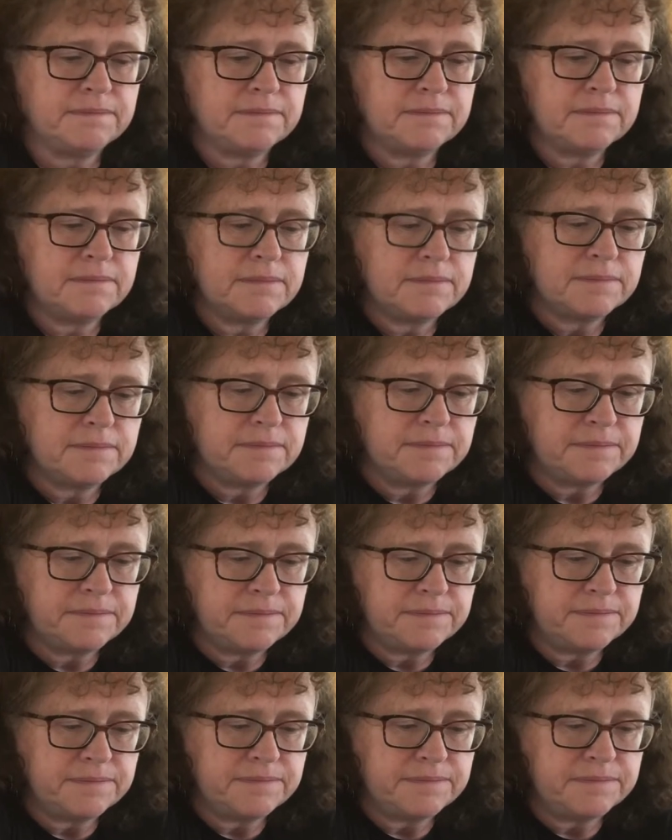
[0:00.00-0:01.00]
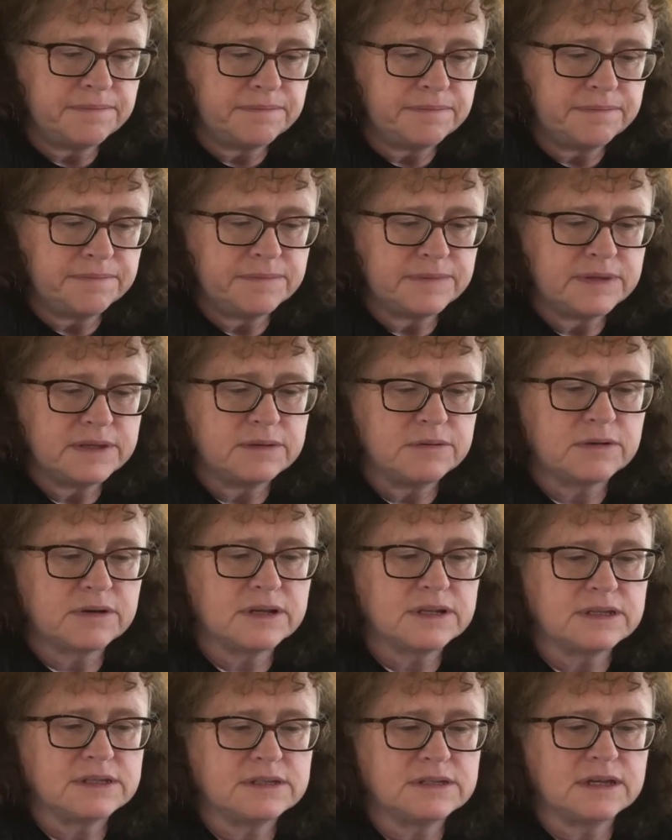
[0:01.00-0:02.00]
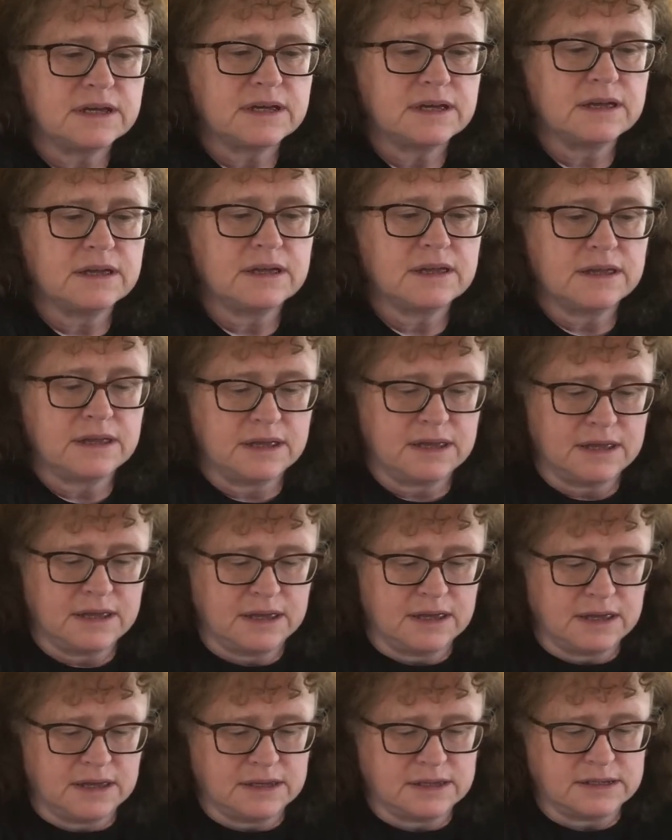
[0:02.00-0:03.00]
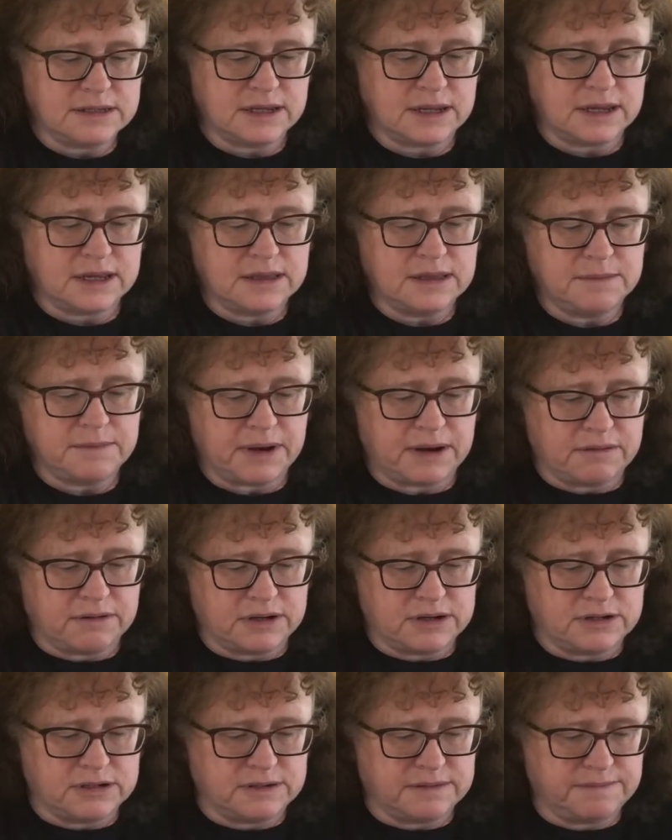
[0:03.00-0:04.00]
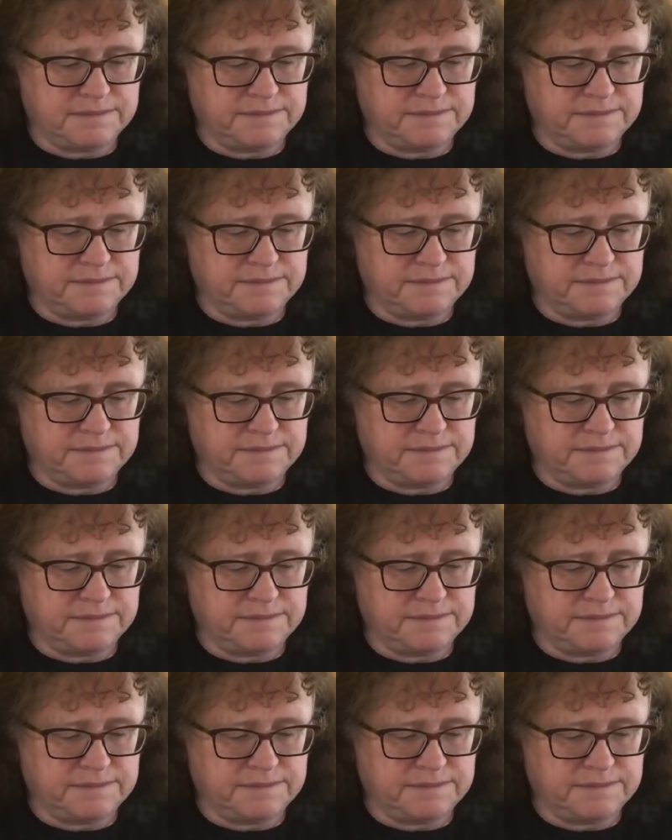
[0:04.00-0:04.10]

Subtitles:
So we're going to stick in the marriage.